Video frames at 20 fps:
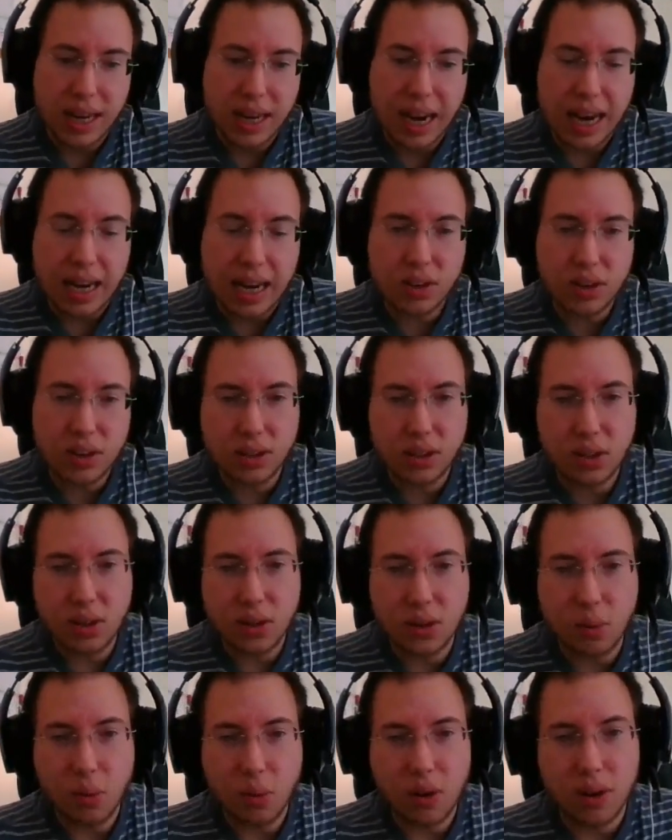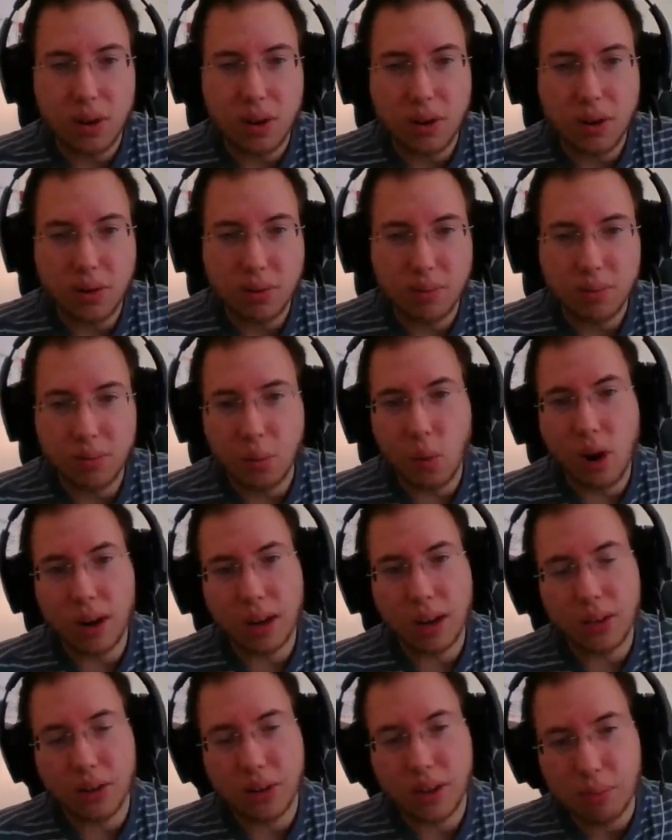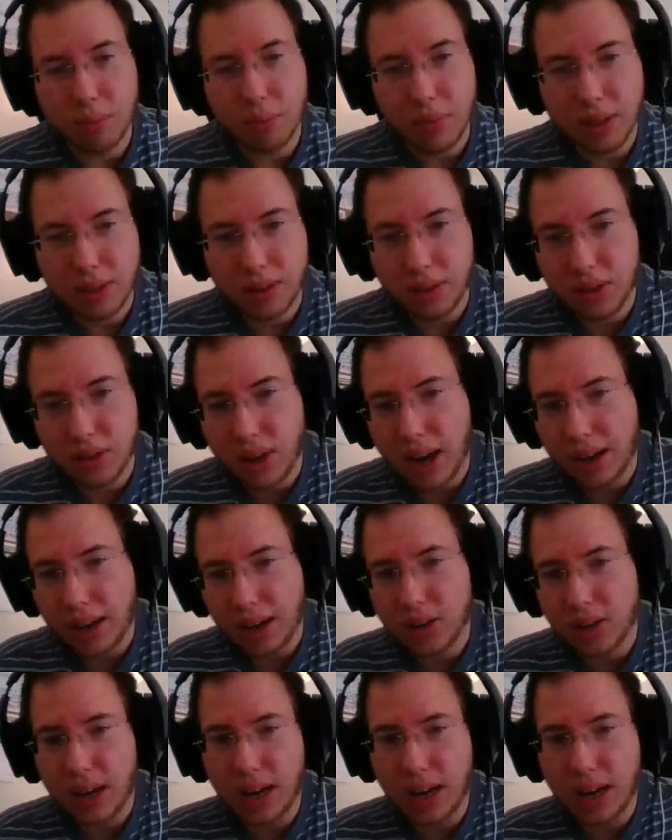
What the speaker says: agents who are wanting their commission checks,